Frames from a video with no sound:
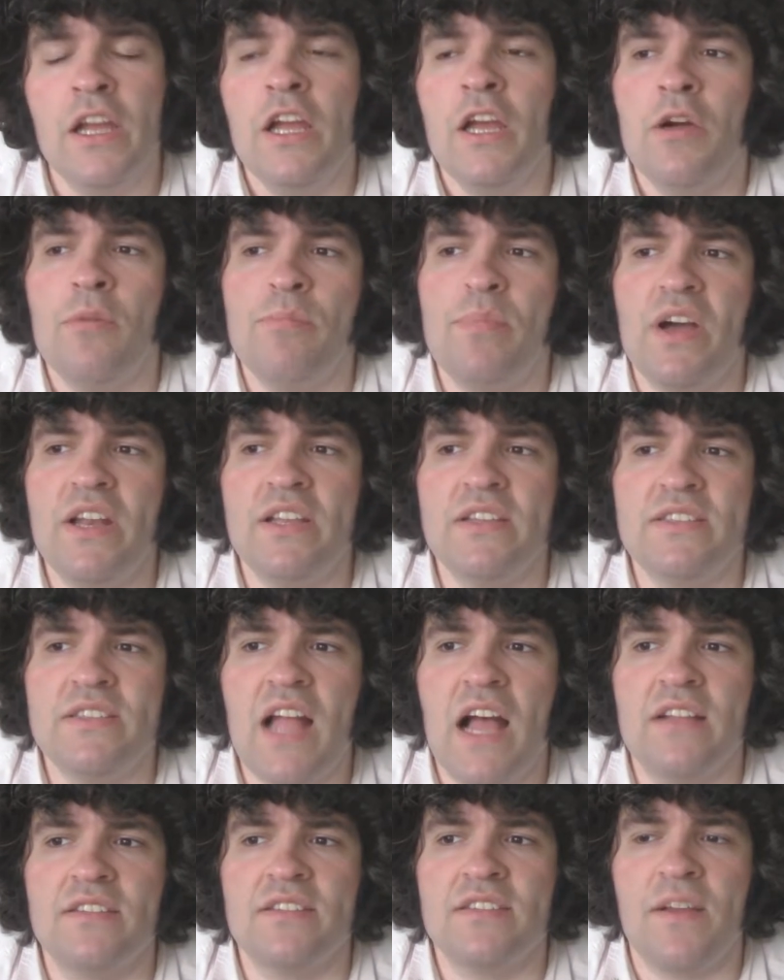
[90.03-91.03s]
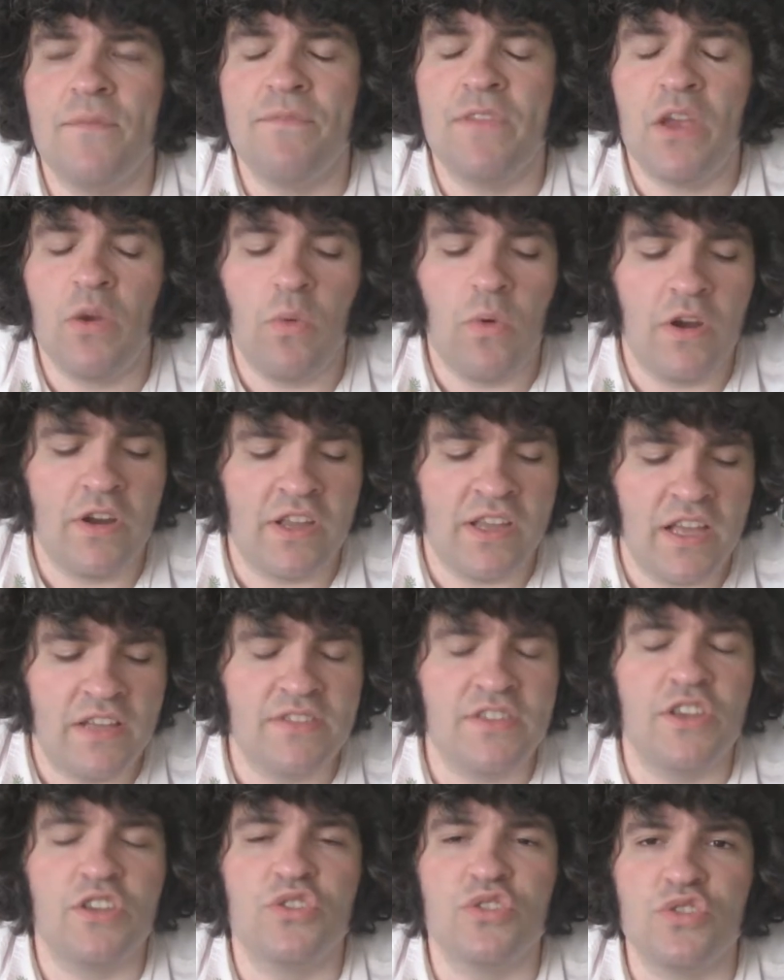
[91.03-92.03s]
but it's not something where it gets
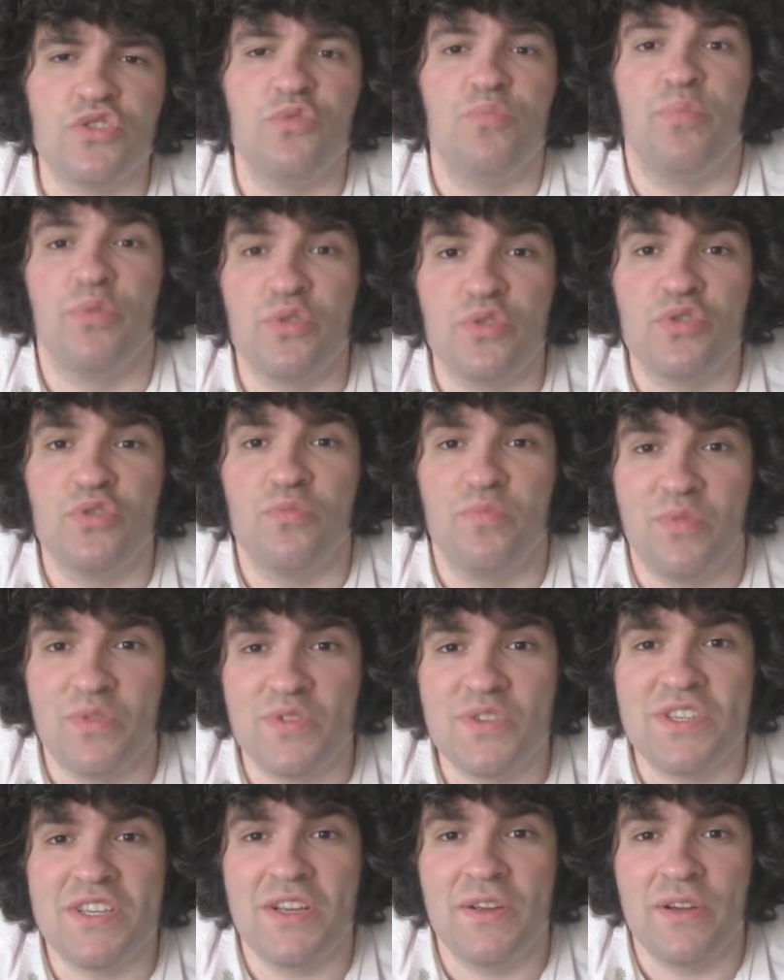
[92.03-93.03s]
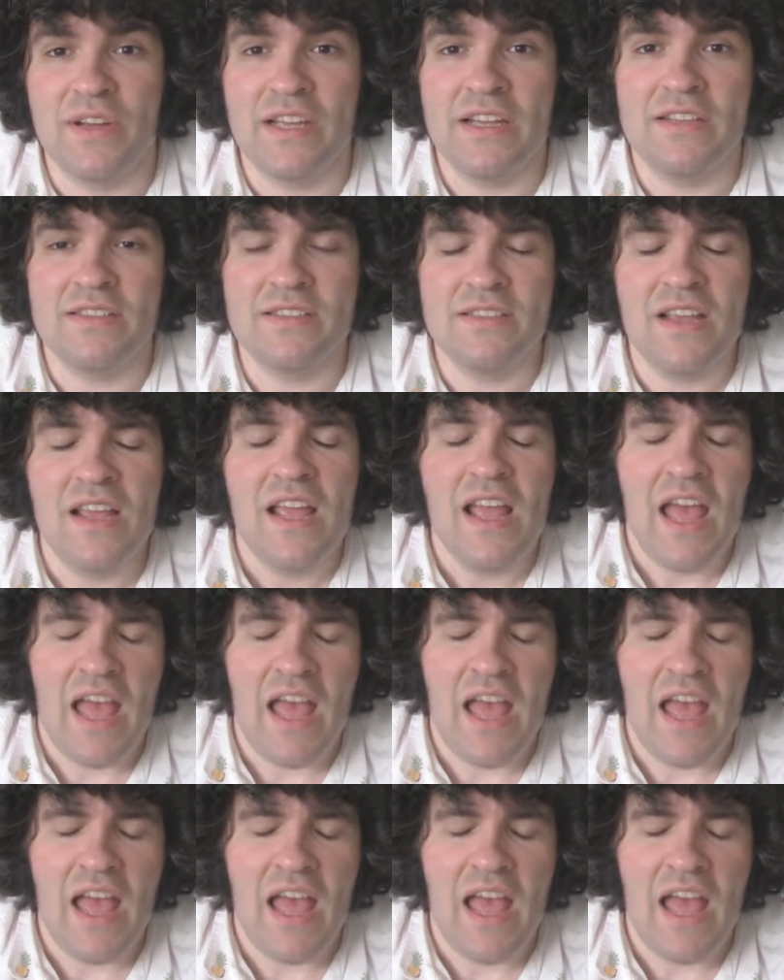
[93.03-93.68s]
like super, super serious